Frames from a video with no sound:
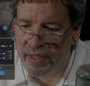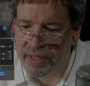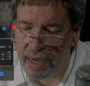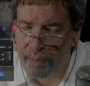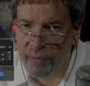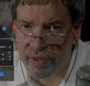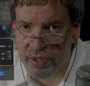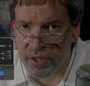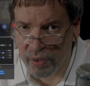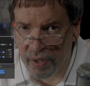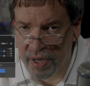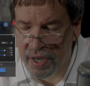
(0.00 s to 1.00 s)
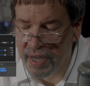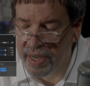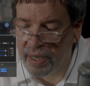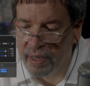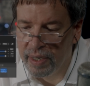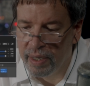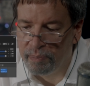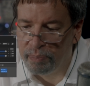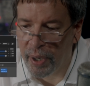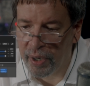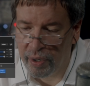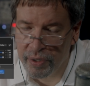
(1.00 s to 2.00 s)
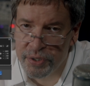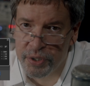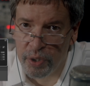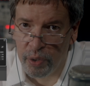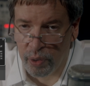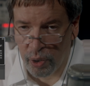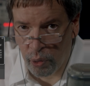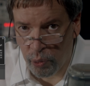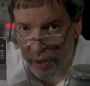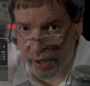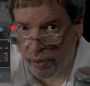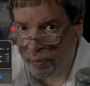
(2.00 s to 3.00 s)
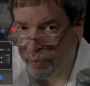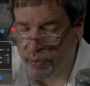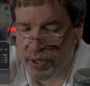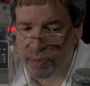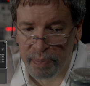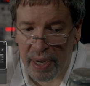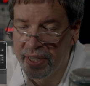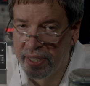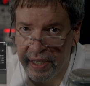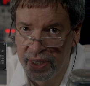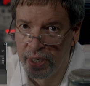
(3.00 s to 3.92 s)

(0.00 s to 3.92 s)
depth, solidity, but also a real spiky,